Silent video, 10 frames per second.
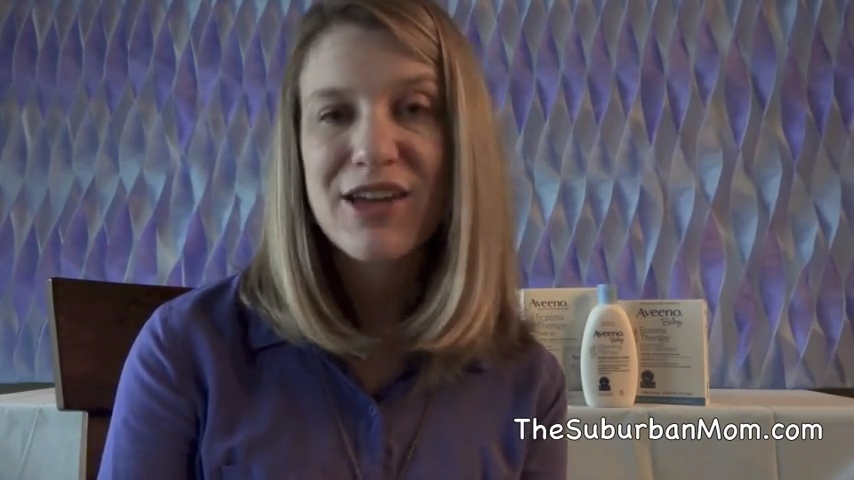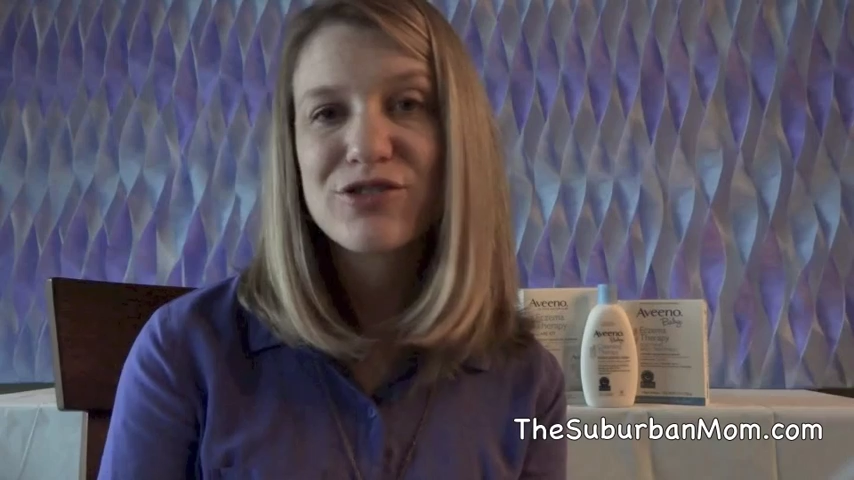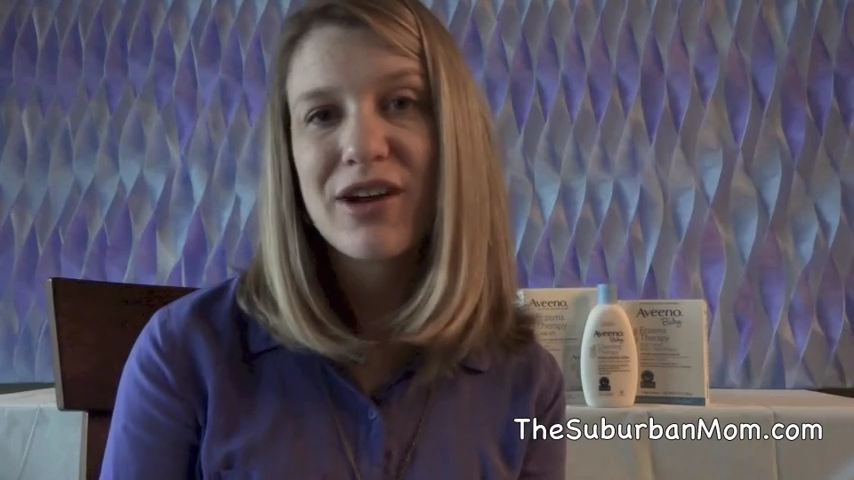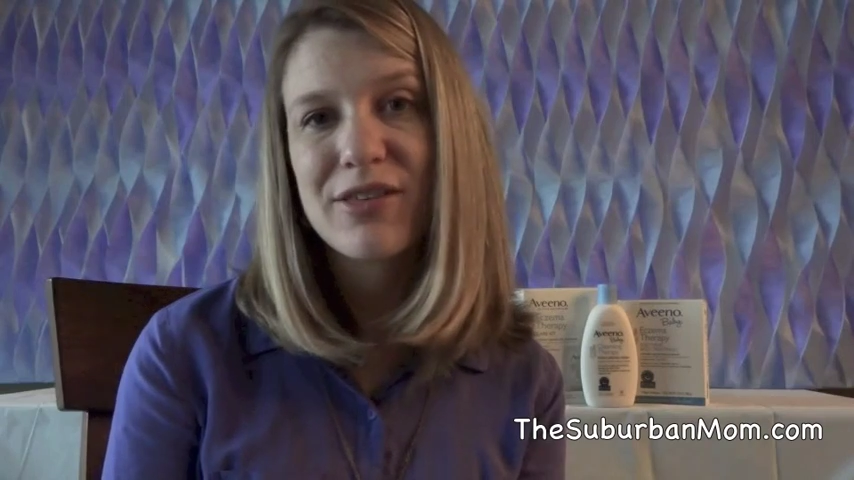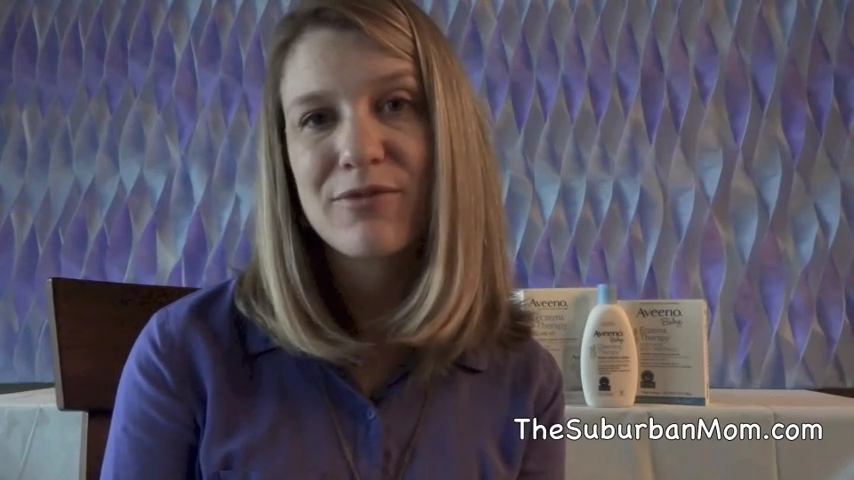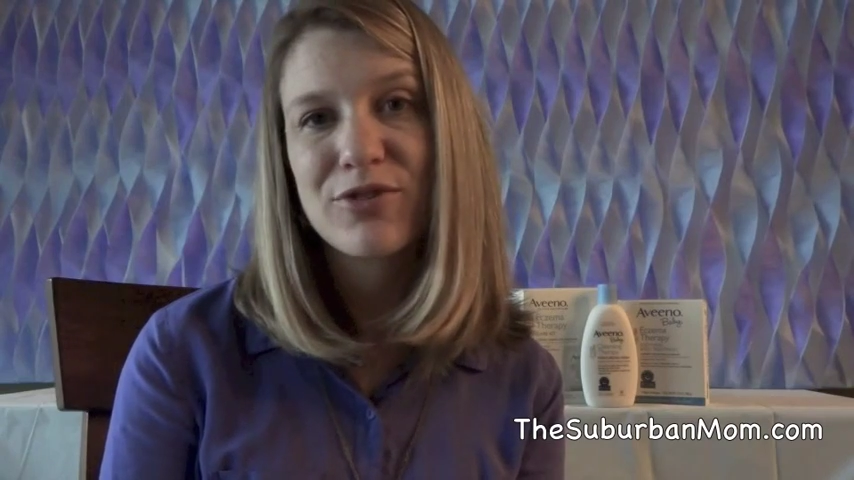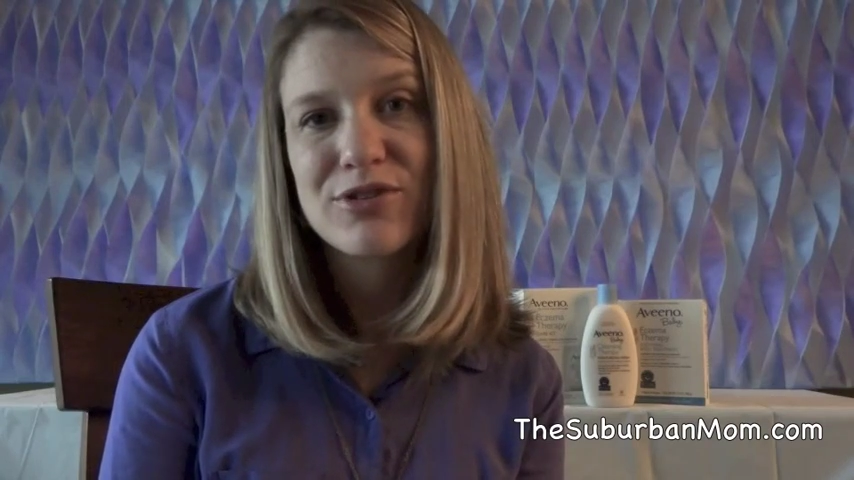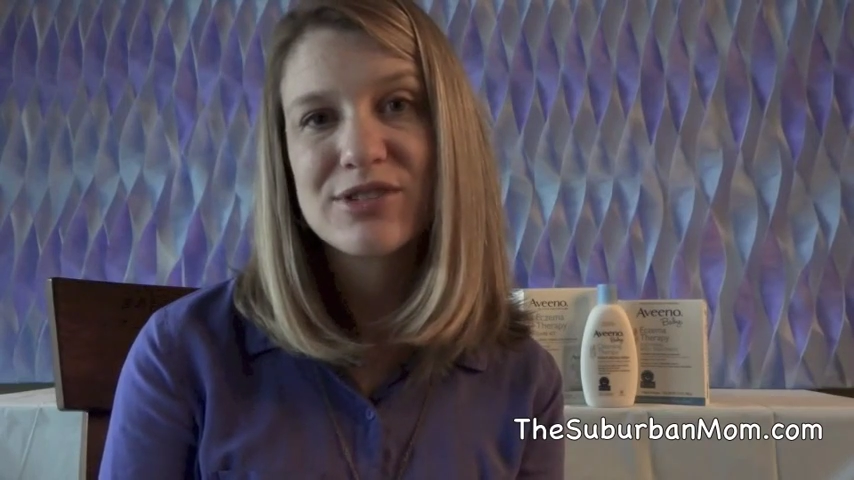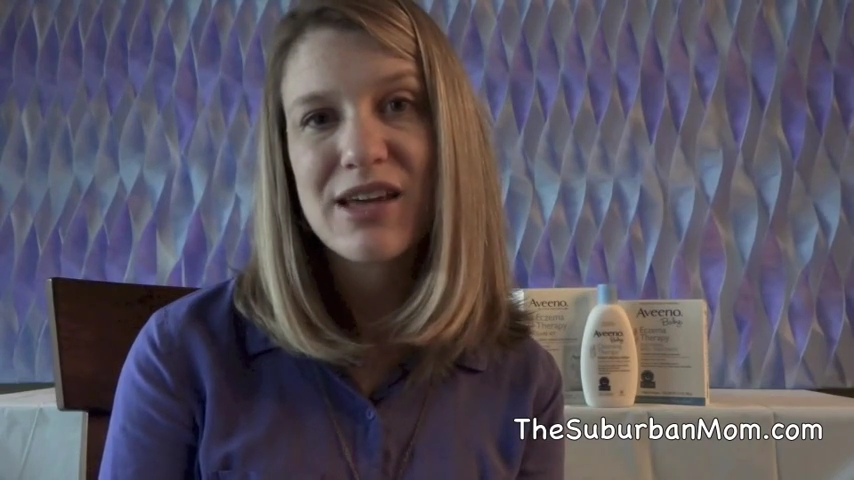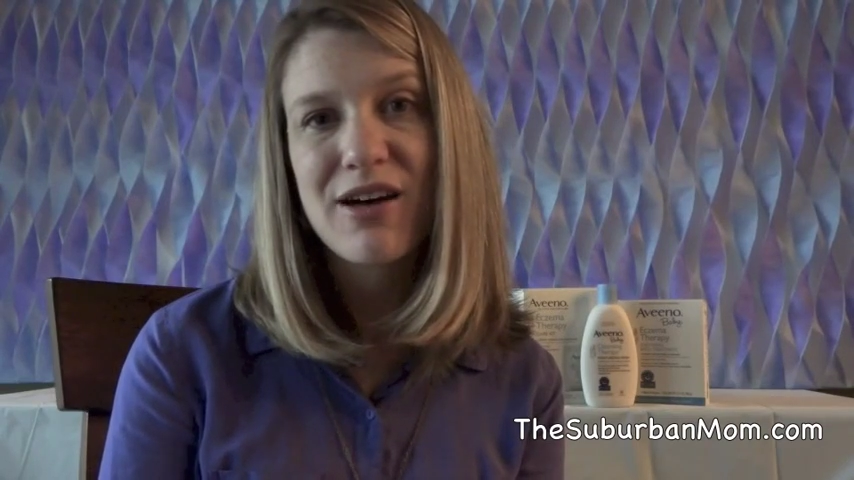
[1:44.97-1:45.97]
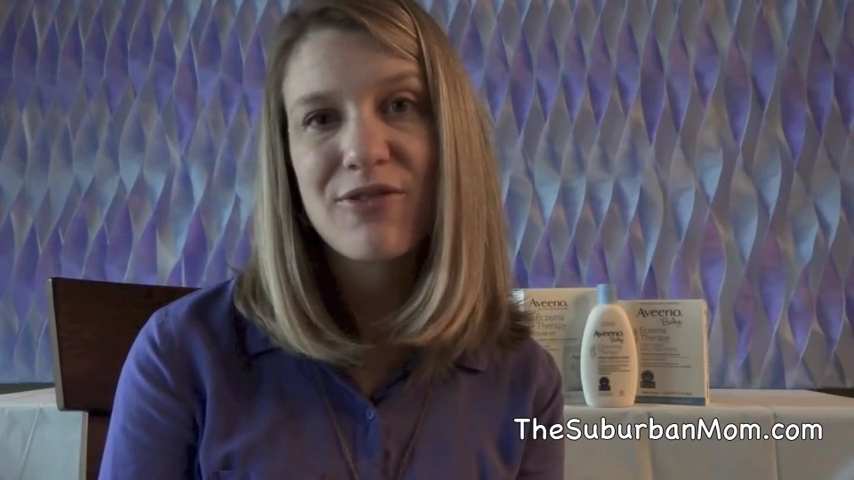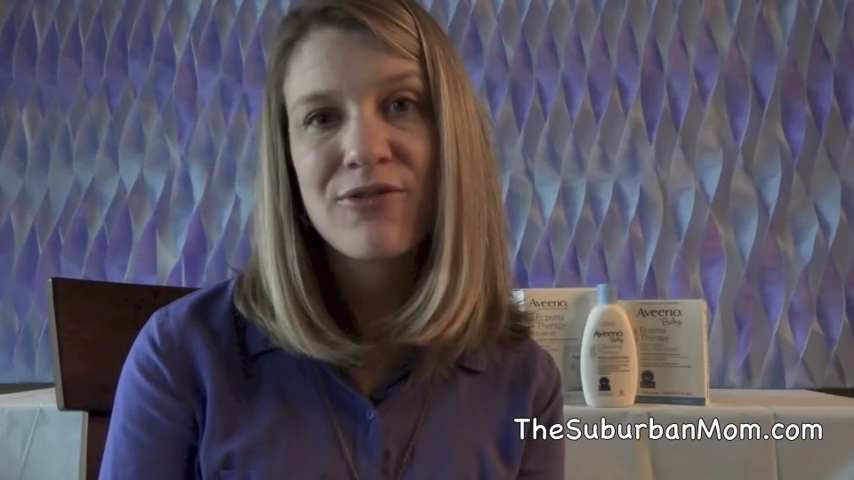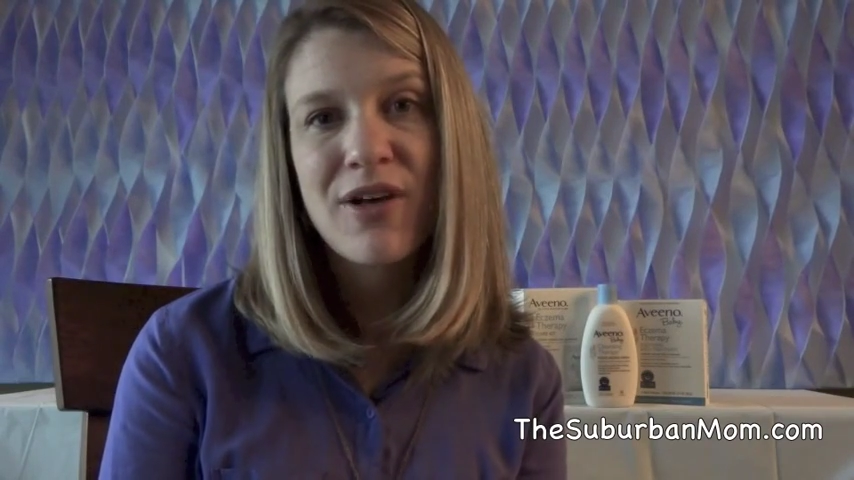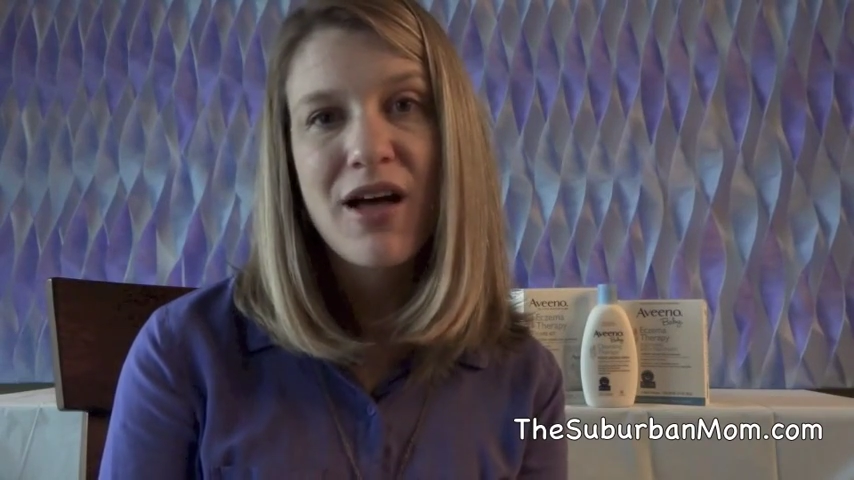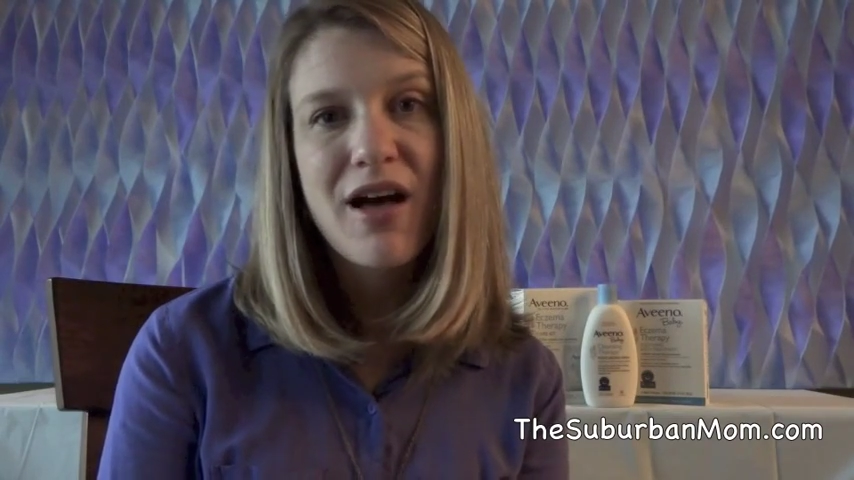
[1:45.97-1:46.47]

and try them for yourself.